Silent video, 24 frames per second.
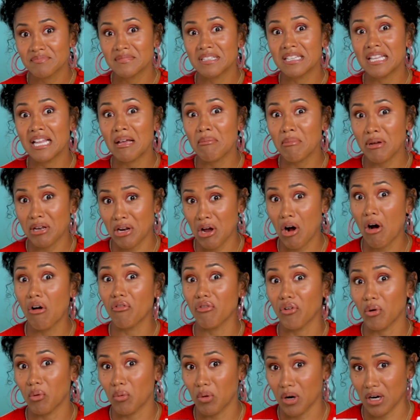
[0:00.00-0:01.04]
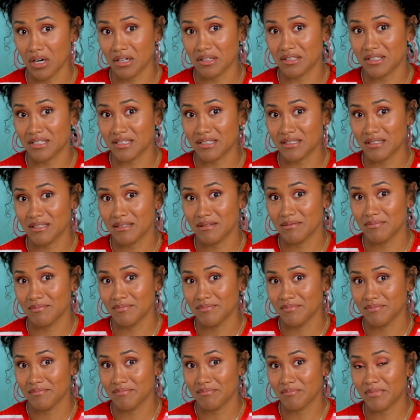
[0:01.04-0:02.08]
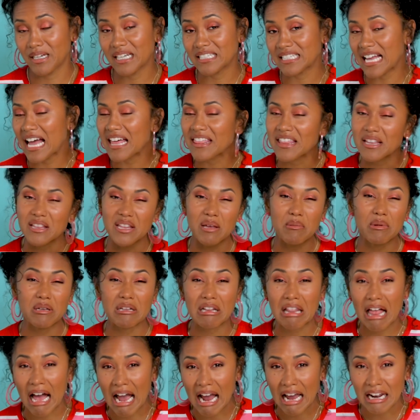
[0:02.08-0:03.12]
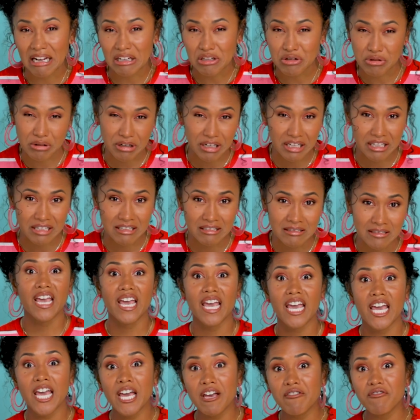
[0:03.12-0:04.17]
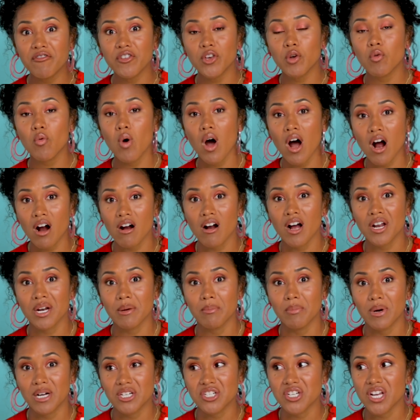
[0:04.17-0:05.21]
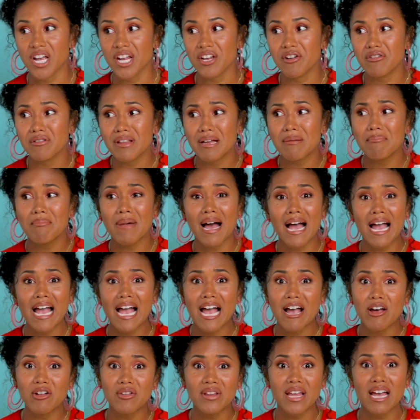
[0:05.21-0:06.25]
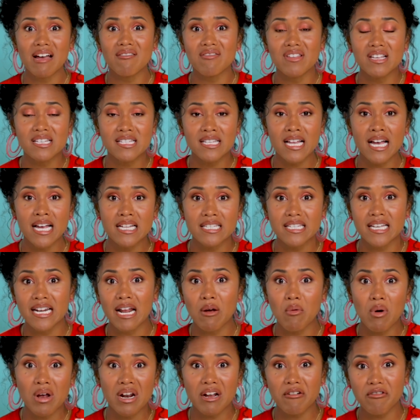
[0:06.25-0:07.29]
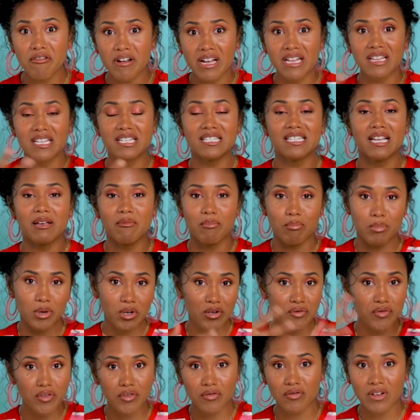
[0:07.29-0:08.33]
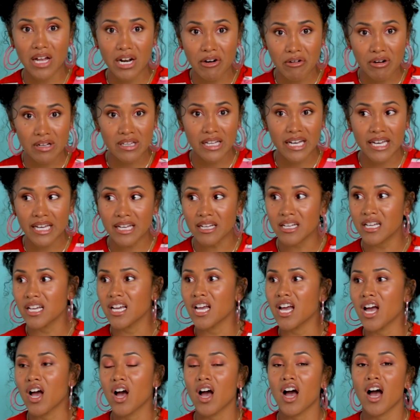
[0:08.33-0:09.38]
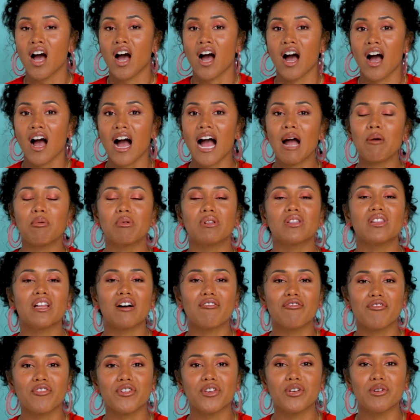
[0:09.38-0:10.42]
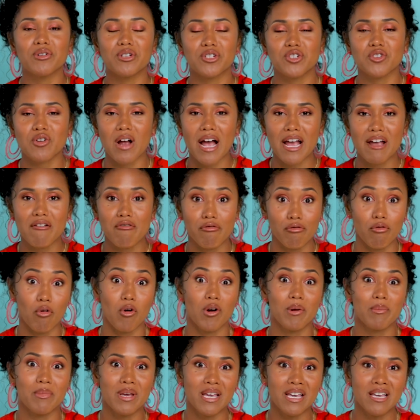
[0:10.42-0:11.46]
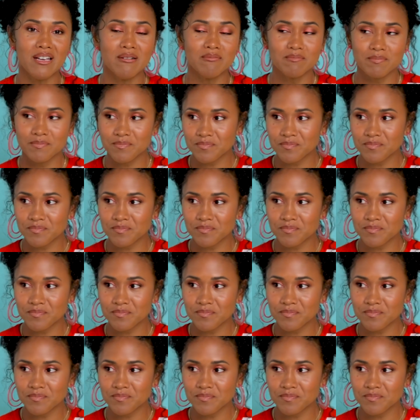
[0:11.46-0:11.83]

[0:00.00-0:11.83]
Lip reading: Let me know if it works, because I think they be lying and tricking. If you are on a budget and you're like, Maya, I only have these lights and I want to create this like beautiful flattering light, I would love for you to try it for me.